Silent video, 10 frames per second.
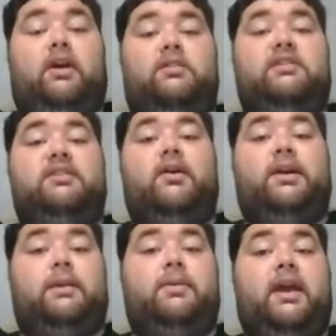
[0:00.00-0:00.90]
because he's now
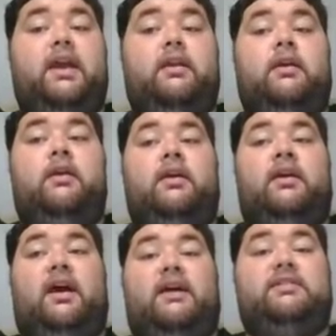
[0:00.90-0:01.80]
getting paid
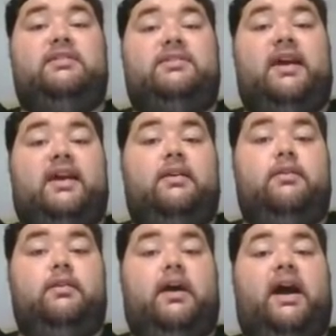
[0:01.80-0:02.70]
as the second
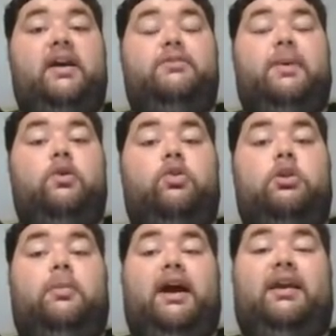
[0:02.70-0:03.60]
highest paid
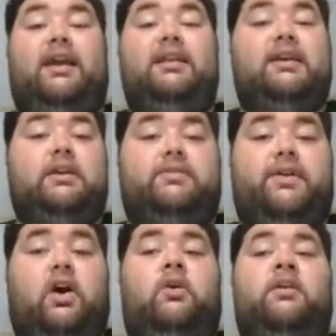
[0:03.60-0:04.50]
quarterback in the
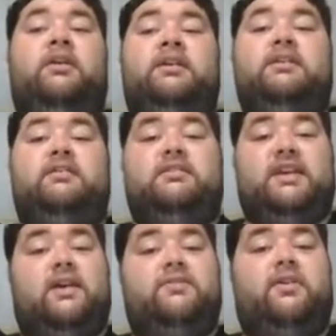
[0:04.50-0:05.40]
NFL.
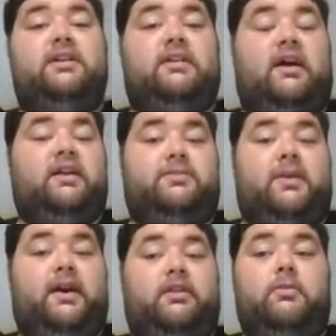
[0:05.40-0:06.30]
Definitely did not
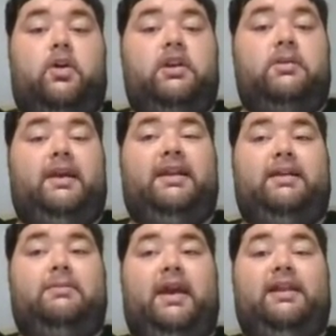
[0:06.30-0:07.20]
expect Murray to be
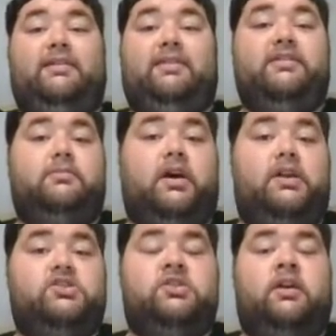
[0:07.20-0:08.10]
getting paid this
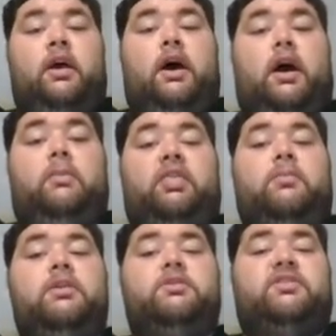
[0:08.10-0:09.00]
much. But
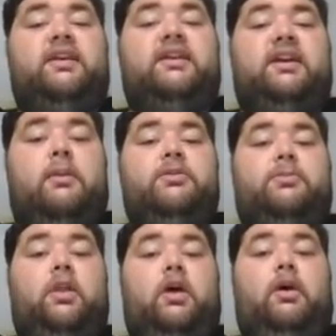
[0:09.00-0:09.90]
let me know what you think in the
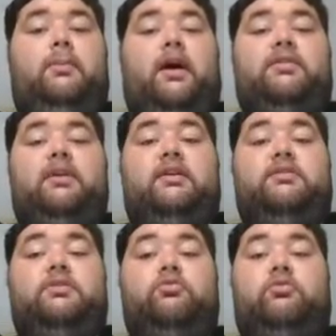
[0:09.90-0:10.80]
comments below about
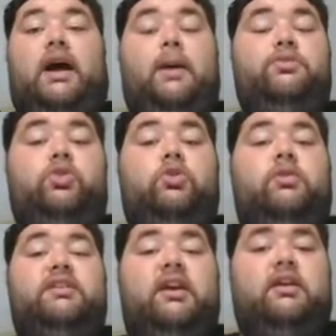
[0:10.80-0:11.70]
this
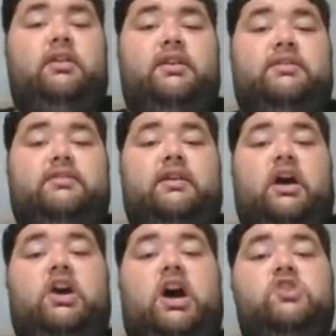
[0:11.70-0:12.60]
absolutely ridiculous
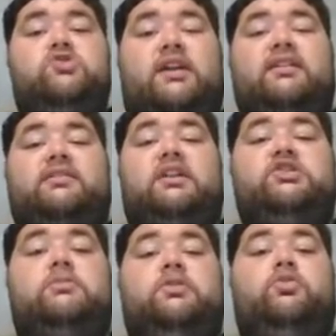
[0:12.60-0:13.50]
contract
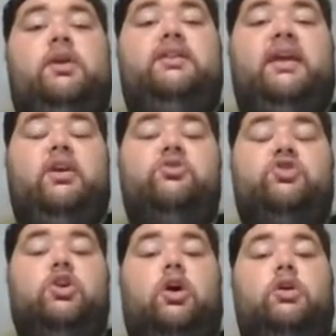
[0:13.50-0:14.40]
extension between the
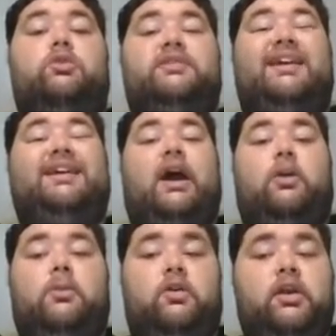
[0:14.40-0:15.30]
Arizona Cardinals and
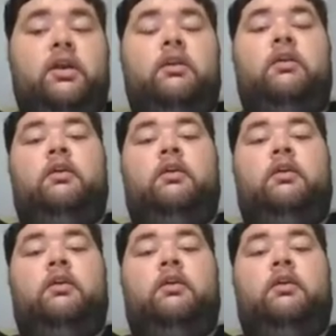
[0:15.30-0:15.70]
Kyler Murray.